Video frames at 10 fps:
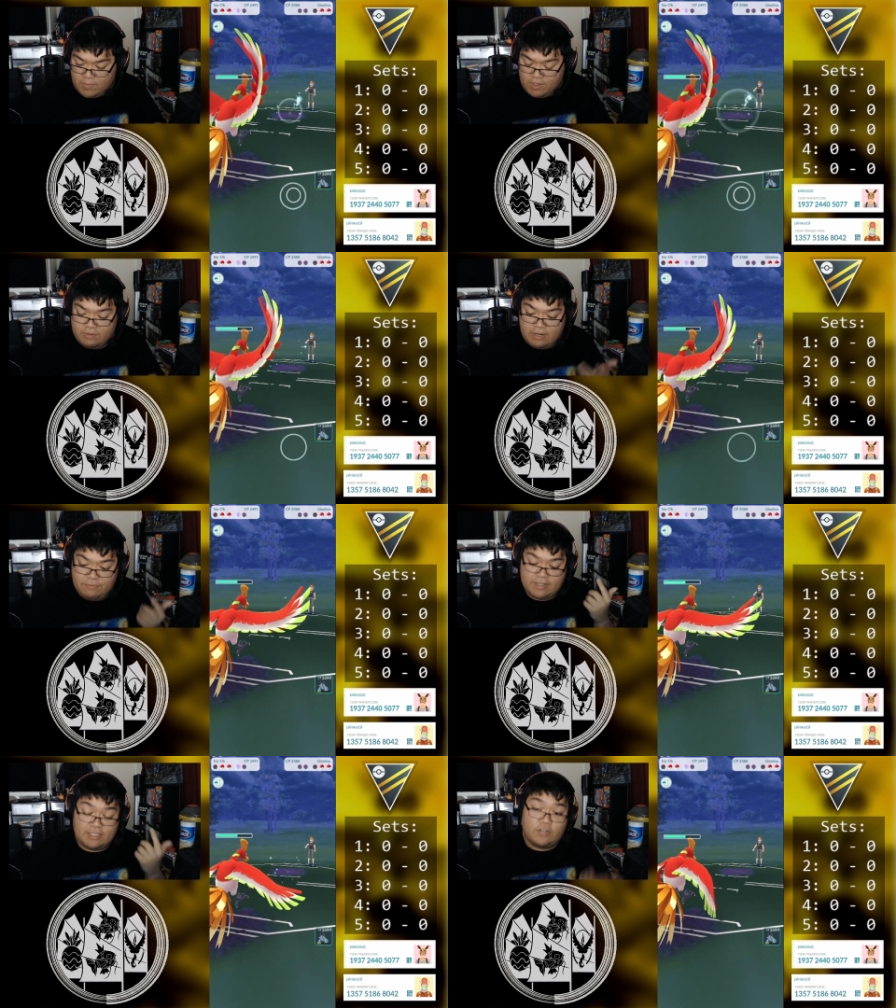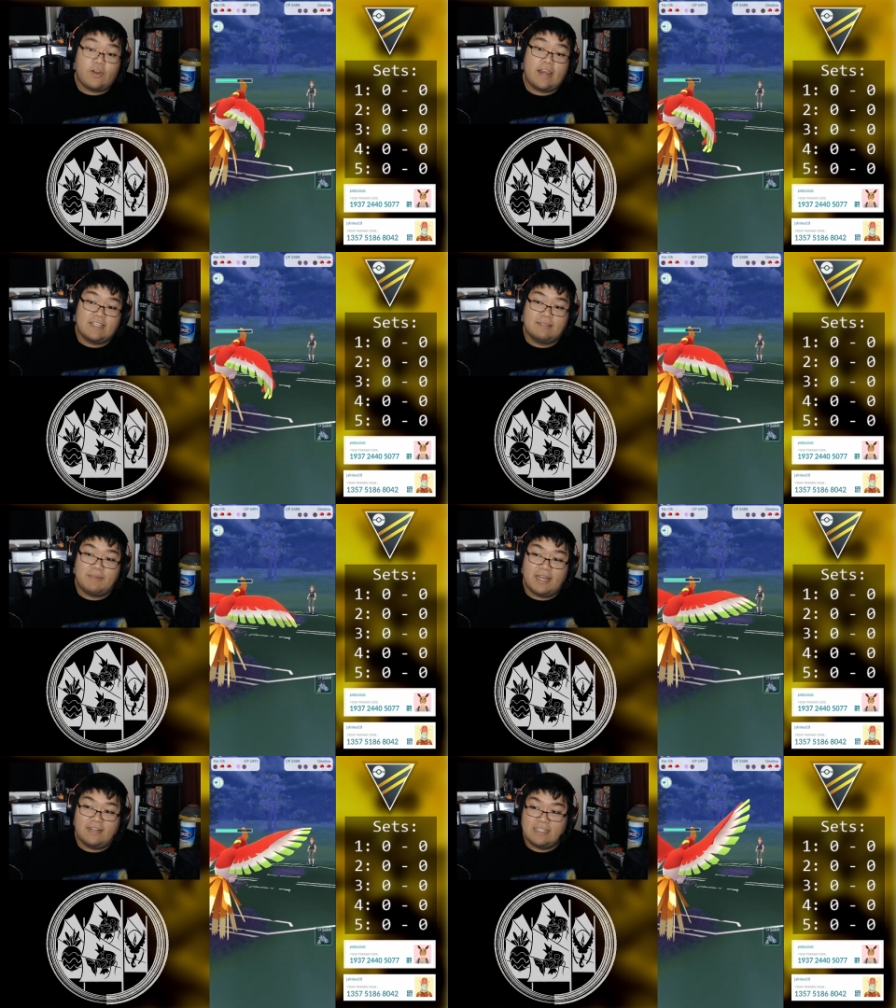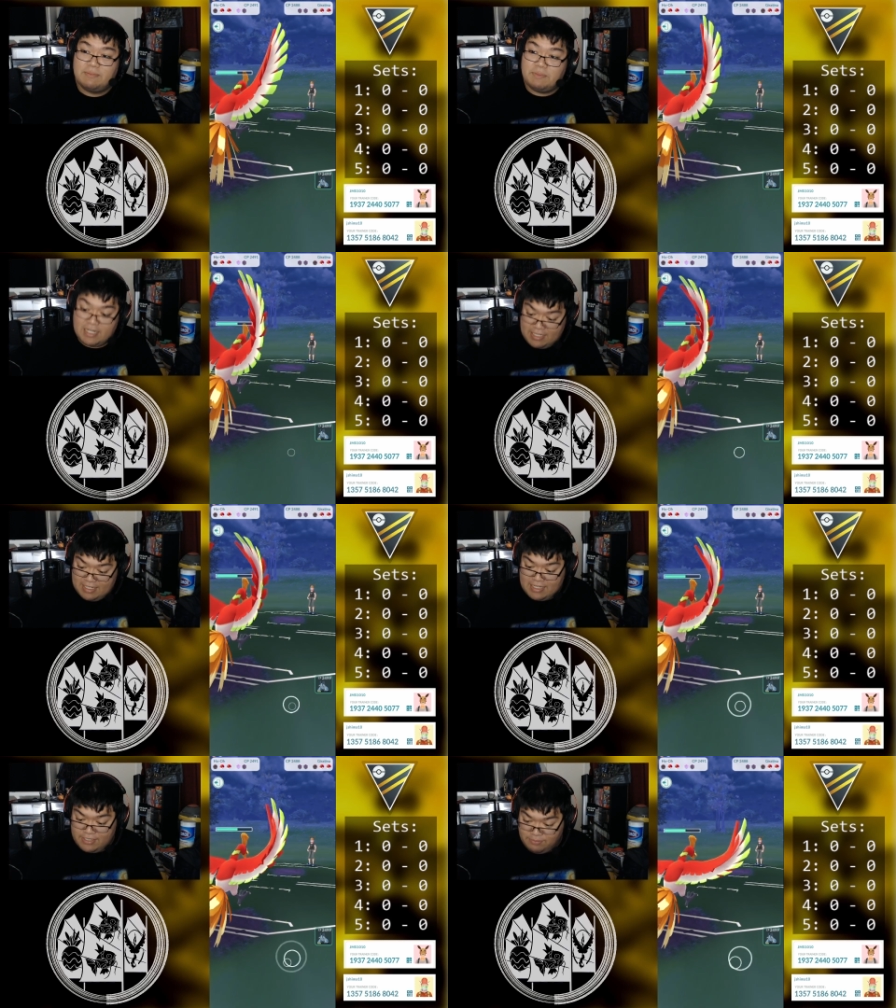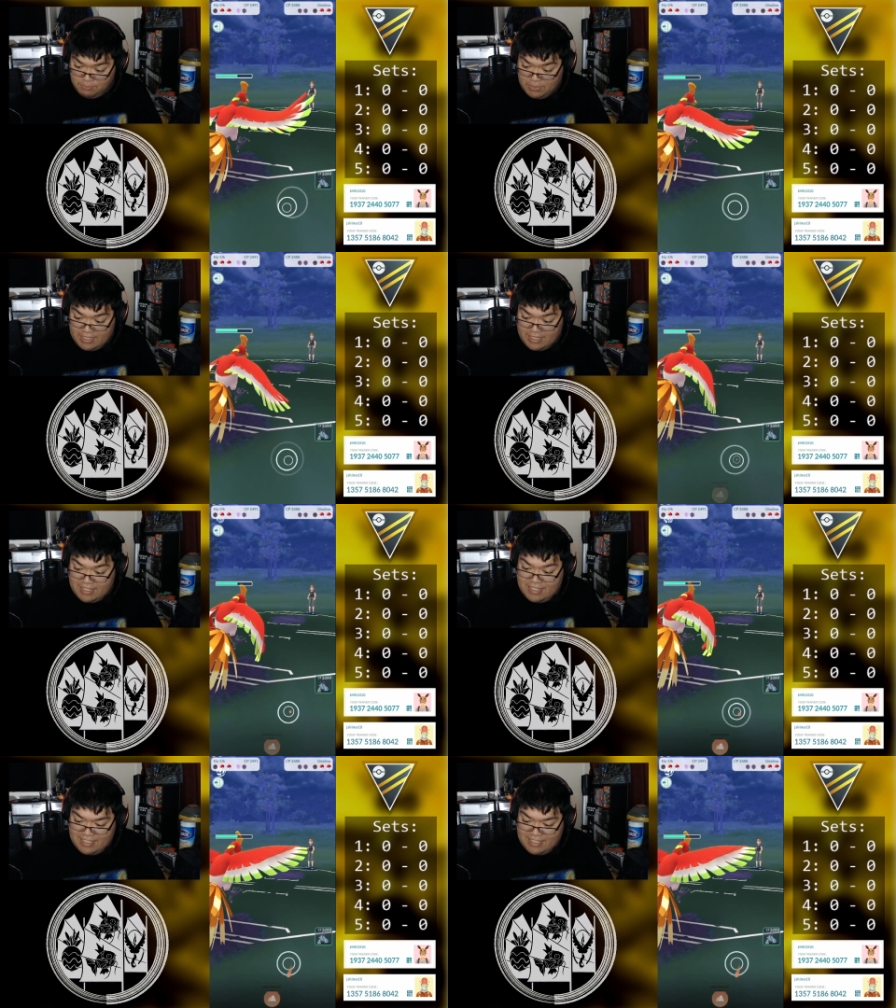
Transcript: Not feeling the greatest about it, but it is what it is.